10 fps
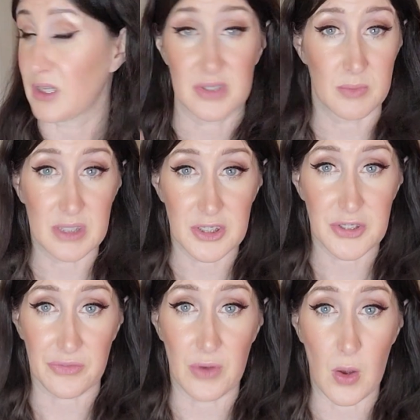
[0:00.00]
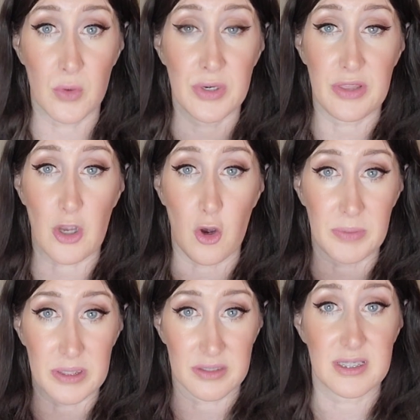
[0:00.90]
if someone takes your phone and
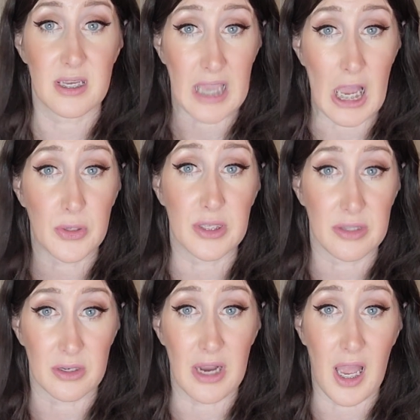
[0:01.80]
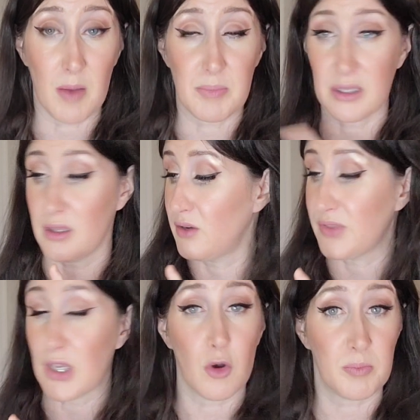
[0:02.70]
they'll see a calculator app. And then if
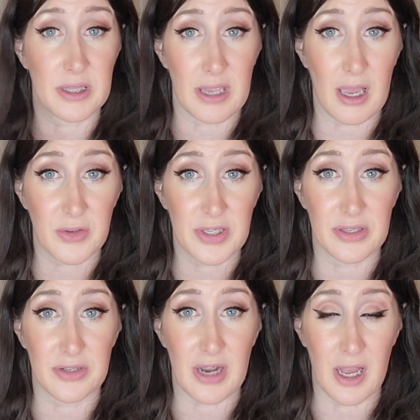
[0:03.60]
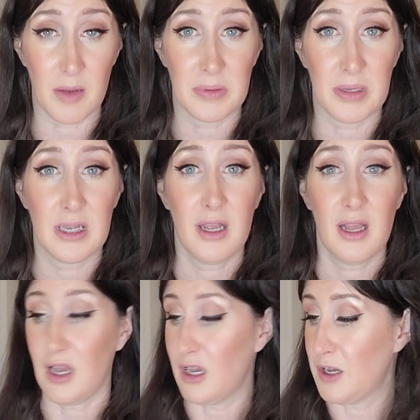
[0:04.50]
they open the calculator app,
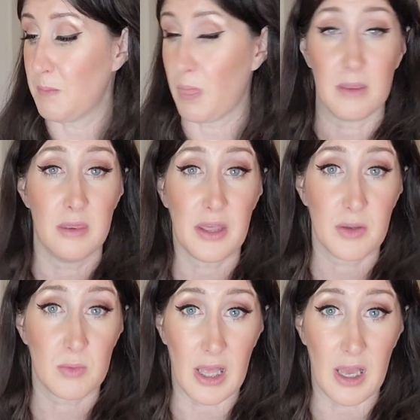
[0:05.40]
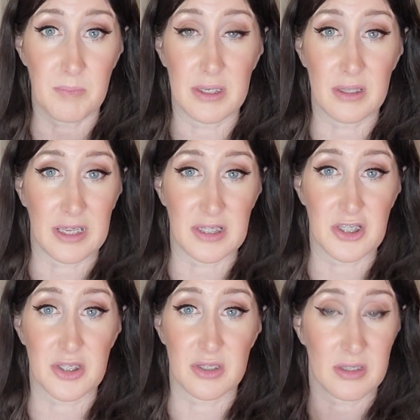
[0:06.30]
nothing will happen. Like it's
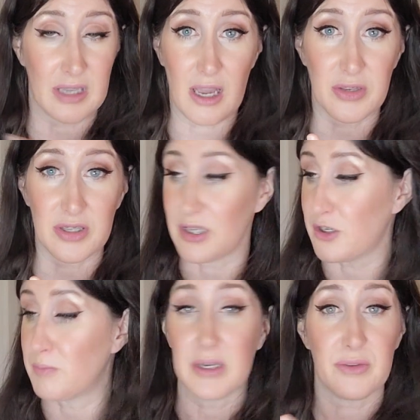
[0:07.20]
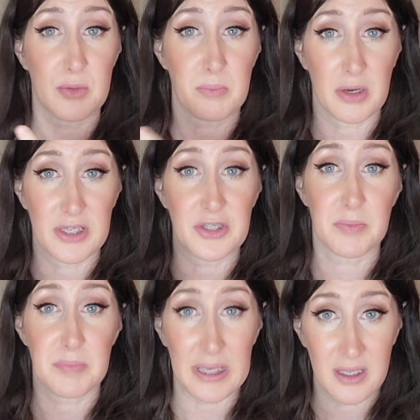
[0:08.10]
just a calculator. But if you put in your
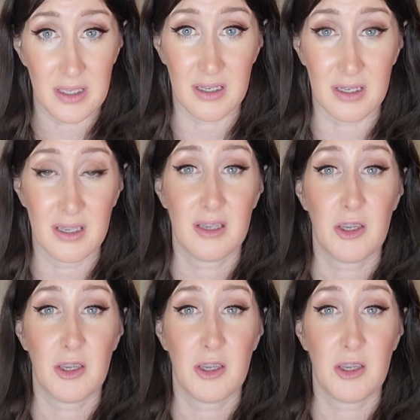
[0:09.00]
PIN,